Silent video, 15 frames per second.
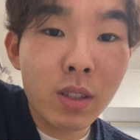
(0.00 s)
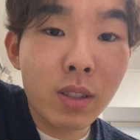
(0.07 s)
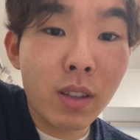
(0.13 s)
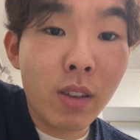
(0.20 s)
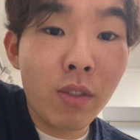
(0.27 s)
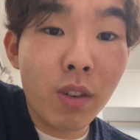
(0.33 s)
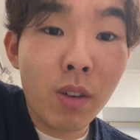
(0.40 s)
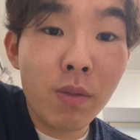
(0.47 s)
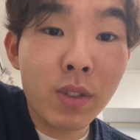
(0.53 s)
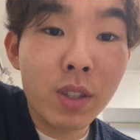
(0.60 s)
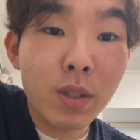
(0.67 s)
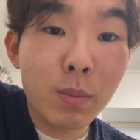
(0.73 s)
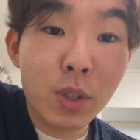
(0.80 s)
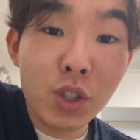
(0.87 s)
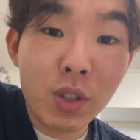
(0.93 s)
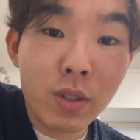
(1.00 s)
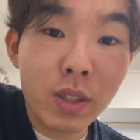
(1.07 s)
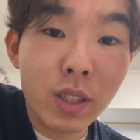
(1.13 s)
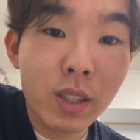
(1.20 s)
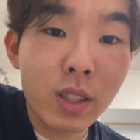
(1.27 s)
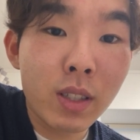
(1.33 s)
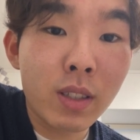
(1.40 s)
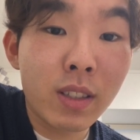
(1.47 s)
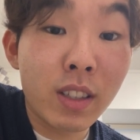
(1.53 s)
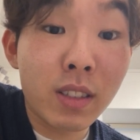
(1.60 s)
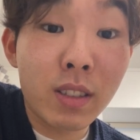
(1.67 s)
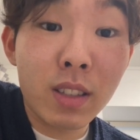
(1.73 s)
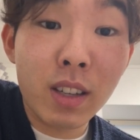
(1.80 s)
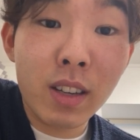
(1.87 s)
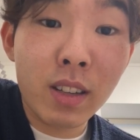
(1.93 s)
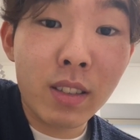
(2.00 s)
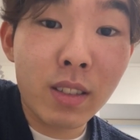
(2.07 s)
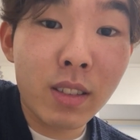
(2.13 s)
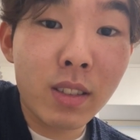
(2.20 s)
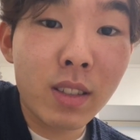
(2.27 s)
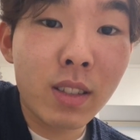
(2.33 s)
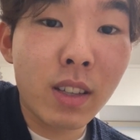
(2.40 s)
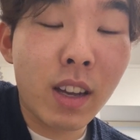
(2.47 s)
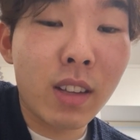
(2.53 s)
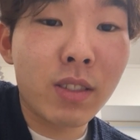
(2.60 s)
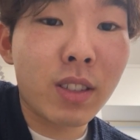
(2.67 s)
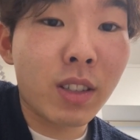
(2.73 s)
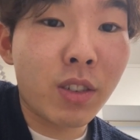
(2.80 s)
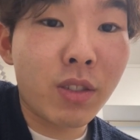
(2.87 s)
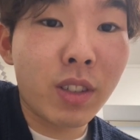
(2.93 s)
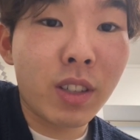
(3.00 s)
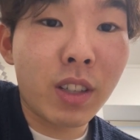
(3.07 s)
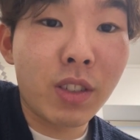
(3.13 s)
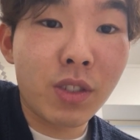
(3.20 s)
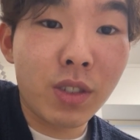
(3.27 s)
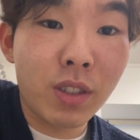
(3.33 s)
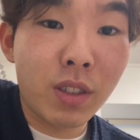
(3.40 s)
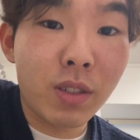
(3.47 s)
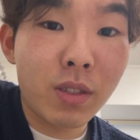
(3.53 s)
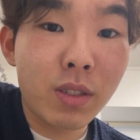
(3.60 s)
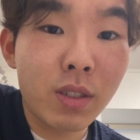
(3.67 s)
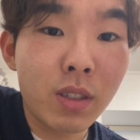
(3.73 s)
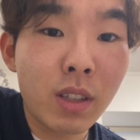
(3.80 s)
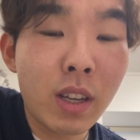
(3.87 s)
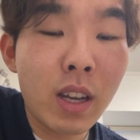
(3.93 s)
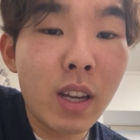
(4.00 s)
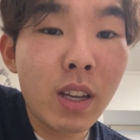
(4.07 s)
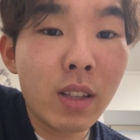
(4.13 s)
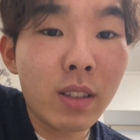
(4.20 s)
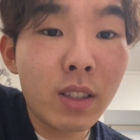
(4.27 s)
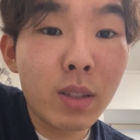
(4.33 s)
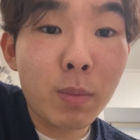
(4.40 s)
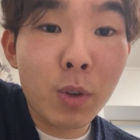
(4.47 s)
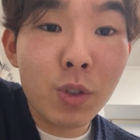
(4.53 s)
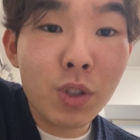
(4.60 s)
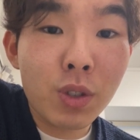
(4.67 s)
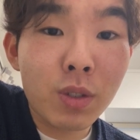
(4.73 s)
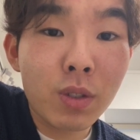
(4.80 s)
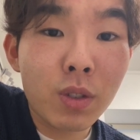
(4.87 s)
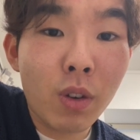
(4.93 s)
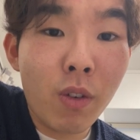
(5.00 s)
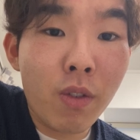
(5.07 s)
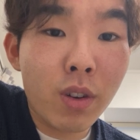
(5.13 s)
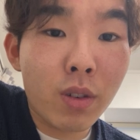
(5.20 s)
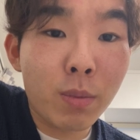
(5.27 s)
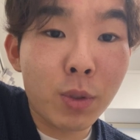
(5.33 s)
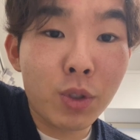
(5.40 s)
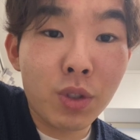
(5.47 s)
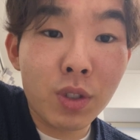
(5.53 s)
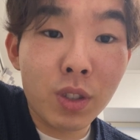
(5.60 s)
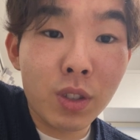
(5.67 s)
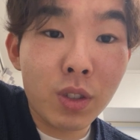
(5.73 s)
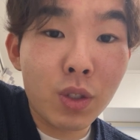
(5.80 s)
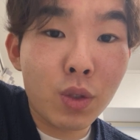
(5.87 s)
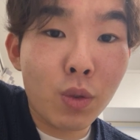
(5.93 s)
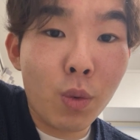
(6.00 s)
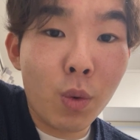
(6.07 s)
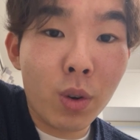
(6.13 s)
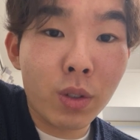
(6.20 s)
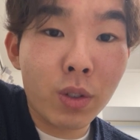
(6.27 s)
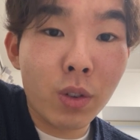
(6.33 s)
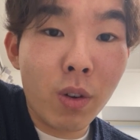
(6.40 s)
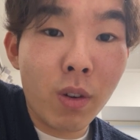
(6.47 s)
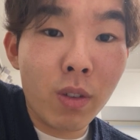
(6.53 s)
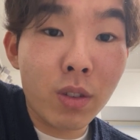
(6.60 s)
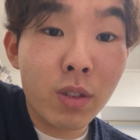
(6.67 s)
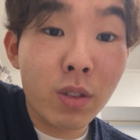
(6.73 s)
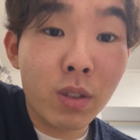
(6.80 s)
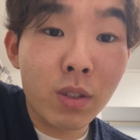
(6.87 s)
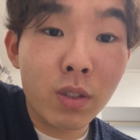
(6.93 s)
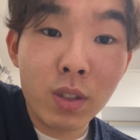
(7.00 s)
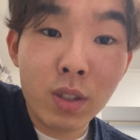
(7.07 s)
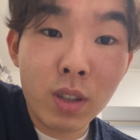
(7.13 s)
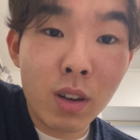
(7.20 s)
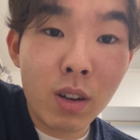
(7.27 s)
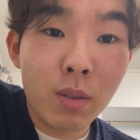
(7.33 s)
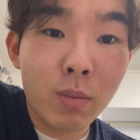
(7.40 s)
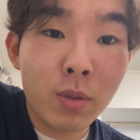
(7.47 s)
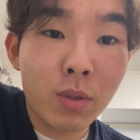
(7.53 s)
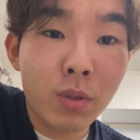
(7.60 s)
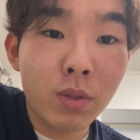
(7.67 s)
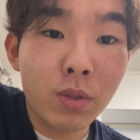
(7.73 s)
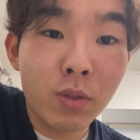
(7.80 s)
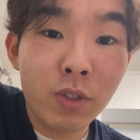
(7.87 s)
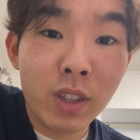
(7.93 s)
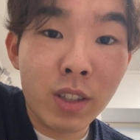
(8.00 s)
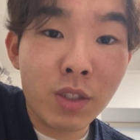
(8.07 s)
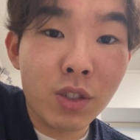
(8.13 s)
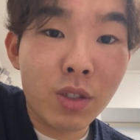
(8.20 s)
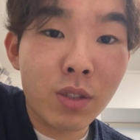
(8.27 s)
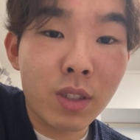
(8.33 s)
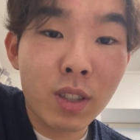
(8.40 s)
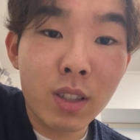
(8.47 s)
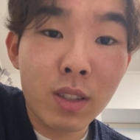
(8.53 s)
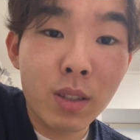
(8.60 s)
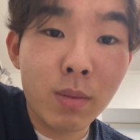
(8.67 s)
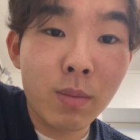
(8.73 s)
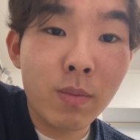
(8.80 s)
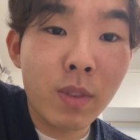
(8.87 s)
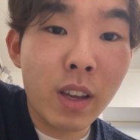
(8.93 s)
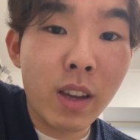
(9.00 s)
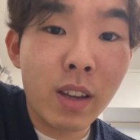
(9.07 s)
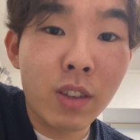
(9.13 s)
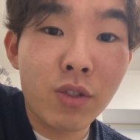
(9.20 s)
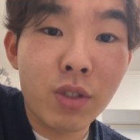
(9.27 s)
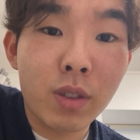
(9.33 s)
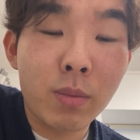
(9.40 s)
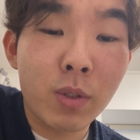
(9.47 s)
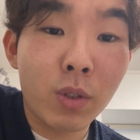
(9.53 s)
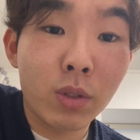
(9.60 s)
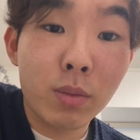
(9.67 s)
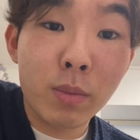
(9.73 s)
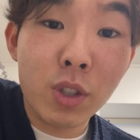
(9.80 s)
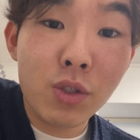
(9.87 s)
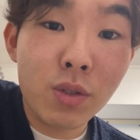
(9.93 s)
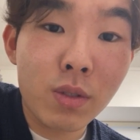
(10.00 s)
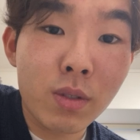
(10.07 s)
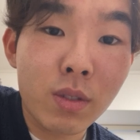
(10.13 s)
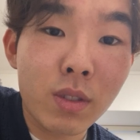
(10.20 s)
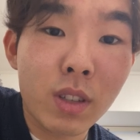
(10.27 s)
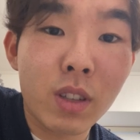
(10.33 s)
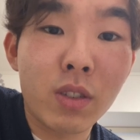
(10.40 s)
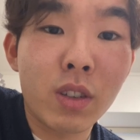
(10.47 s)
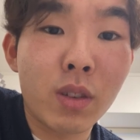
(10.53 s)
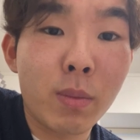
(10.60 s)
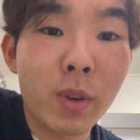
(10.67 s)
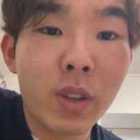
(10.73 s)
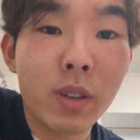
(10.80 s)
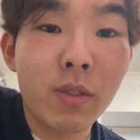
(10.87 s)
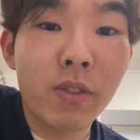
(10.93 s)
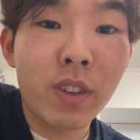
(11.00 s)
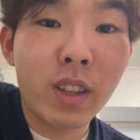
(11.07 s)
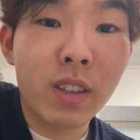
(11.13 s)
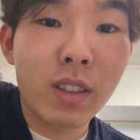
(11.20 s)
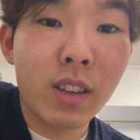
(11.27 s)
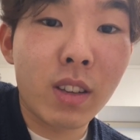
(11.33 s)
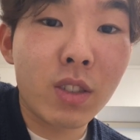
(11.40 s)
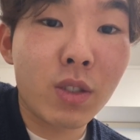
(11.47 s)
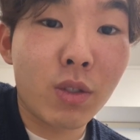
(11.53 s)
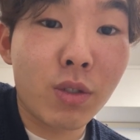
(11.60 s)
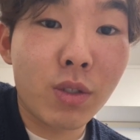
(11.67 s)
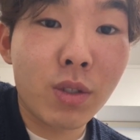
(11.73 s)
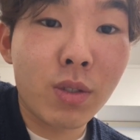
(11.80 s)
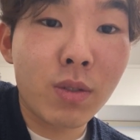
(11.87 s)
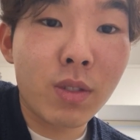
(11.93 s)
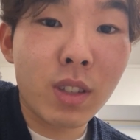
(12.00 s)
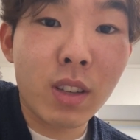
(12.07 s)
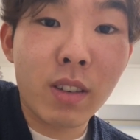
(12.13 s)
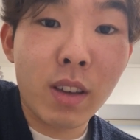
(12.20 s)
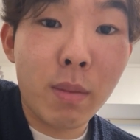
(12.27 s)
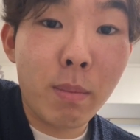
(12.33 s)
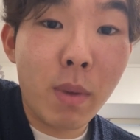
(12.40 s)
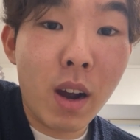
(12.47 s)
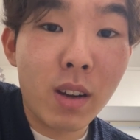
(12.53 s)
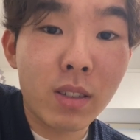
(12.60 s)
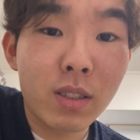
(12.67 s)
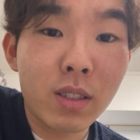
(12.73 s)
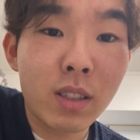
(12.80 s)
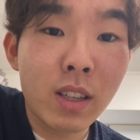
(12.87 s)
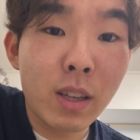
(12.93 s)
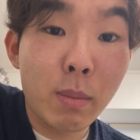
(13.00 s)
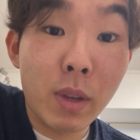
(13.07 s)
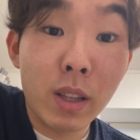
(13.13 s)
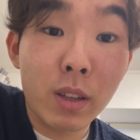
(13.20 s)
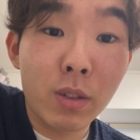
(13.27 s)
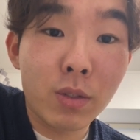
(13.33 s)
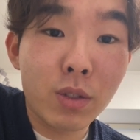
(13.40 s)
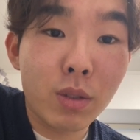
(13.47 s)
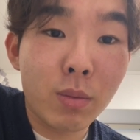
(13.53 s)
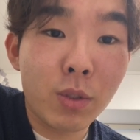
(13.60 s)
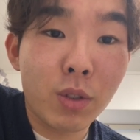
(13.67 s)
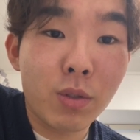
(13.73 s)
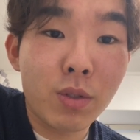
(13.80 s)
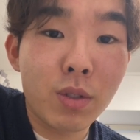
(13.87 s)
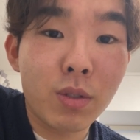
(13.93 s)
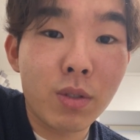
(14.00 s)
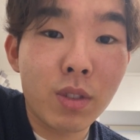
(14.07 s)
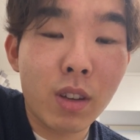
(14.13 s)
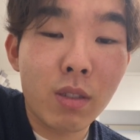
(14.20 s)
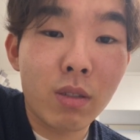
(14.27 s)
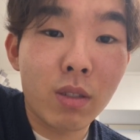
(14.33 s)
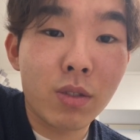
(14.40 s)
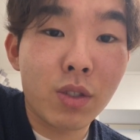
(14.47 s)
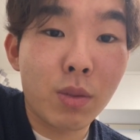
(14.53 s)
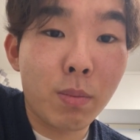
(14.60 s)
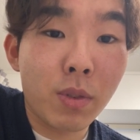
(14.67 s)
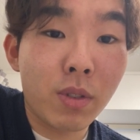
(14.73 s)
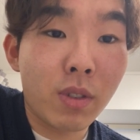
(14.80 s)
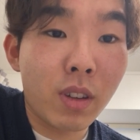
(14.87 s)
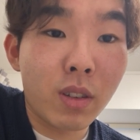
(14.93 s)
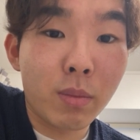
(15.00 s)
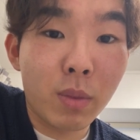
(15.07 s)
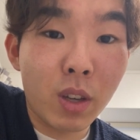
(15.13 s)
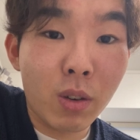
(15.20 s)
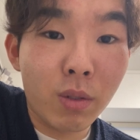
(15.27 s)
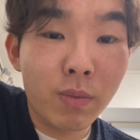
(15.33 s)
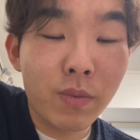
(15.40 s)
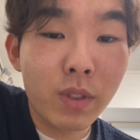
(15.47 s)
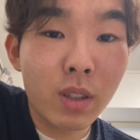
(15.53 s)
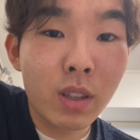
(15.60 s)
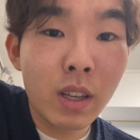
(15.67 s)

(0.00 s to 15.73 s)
DevOps specialists, data scientists, and security engineers. These positions offer opportunities to work on scalable financial systems, AI-driven automation, and innovative fintech solutions that impact millions of users across Japan and beyond.